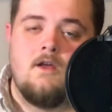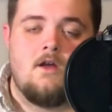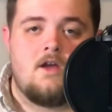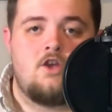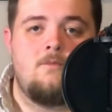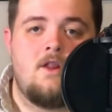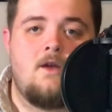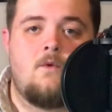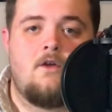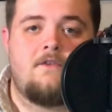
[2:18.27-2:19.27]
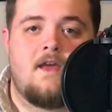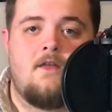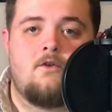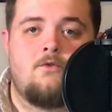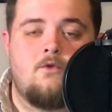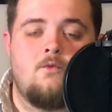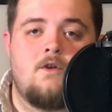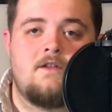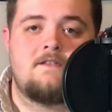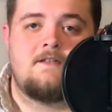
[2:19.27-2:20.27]
accumulate wealth together through
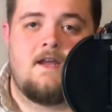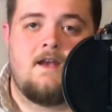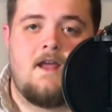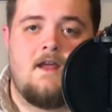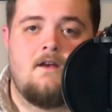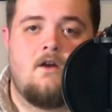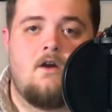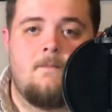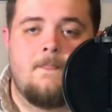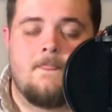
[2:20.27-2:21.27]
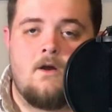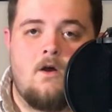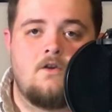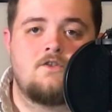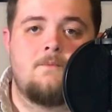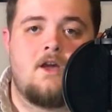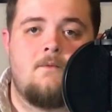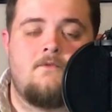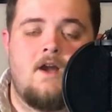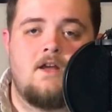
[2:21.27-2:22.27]
real estate and also
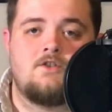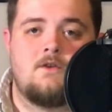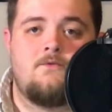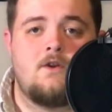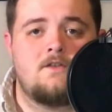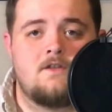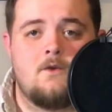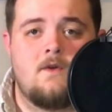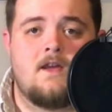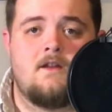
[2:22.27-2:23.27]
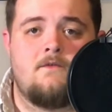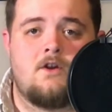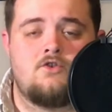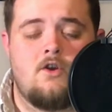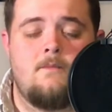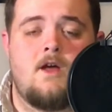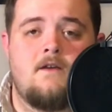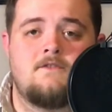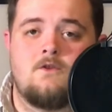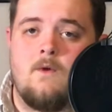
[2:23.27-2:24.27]
become financially free so that we can live our dream
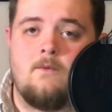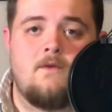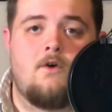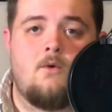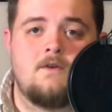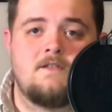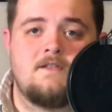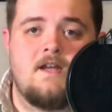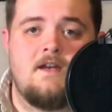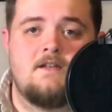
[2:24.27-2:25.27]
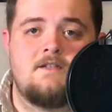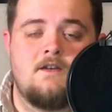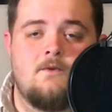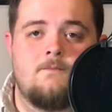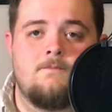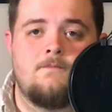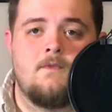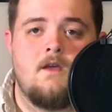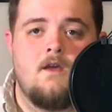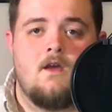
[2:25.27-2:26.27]
lives the way we've always intended to.
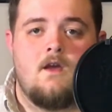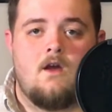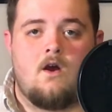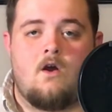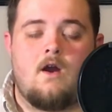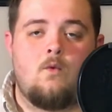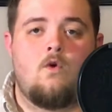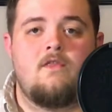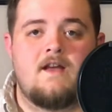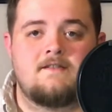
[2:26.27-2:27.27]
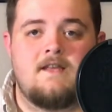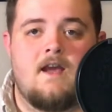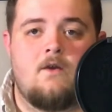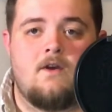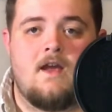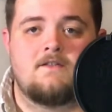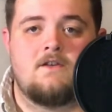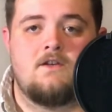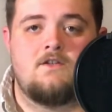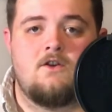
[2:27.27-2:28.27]
All right, one last thing I would ask
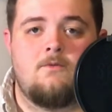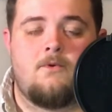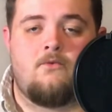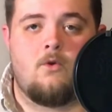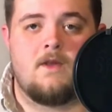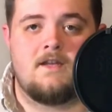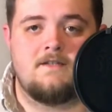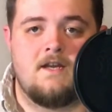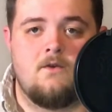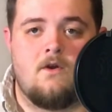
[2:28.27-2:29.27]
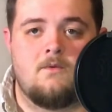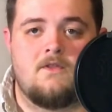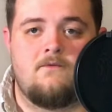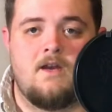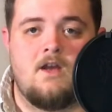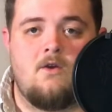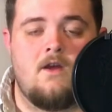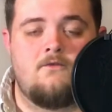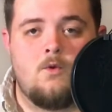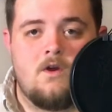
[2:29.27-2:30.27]
you to do before we continue on with the video.
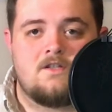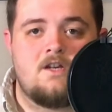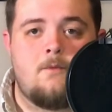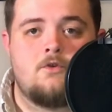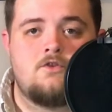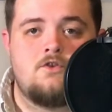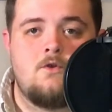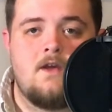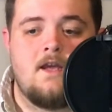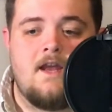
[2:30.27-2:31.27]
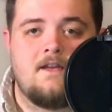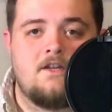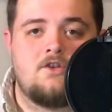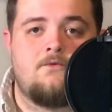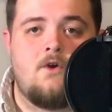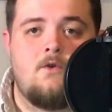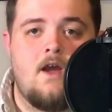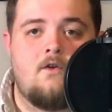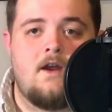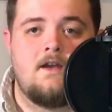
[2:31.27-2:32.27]
If you want to stop what you're doing and get your phone
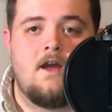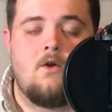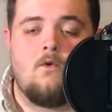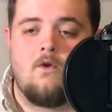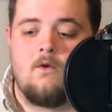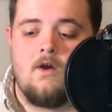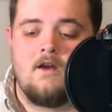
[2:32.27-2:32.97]
out right now or